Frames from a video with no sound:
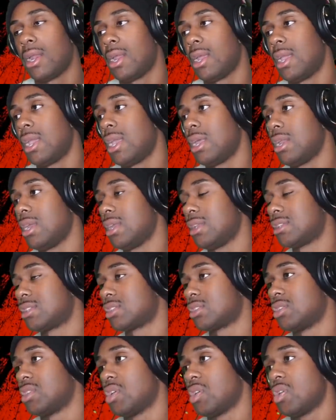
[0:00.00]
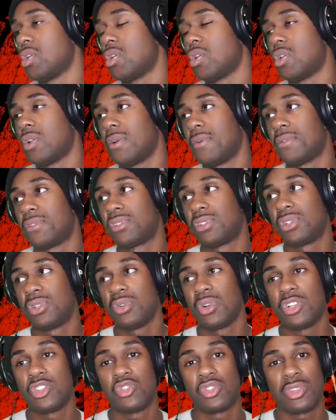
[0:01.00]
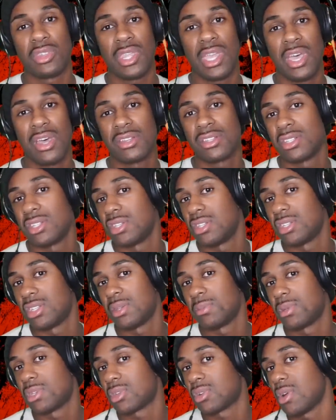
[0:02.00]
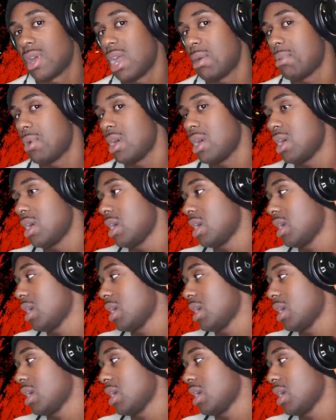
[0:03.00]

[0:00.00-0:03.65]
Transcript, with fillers: hit its goal of 200,000 subscribers